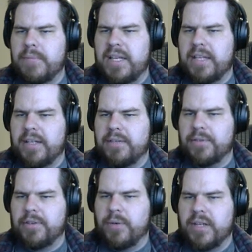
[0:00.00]
Man, I don't
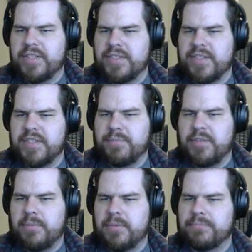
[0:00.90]
know why this is such a
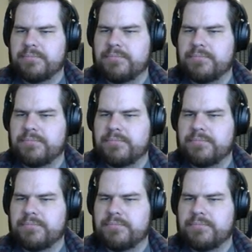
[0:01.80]
problem.